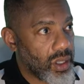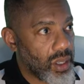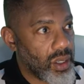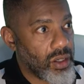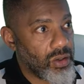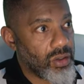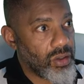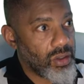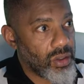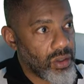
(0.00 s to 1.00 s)
And
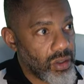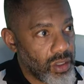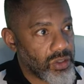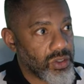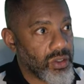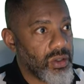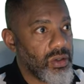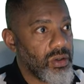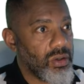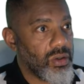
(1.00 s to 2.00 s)
enter.
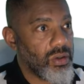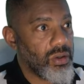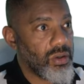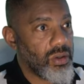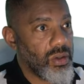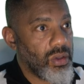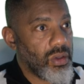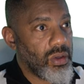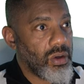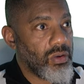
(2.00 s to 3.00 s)

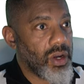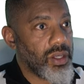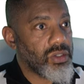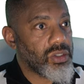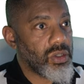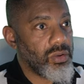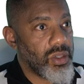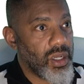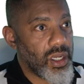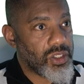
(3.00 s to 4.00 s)
All right, so
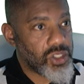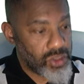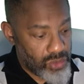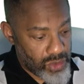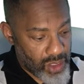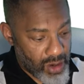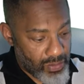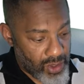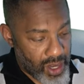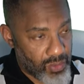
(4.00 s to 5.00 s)
then I choose a
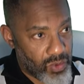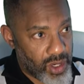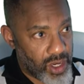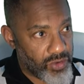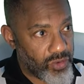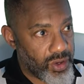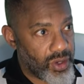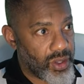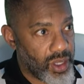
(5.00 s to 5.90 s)
number like 100,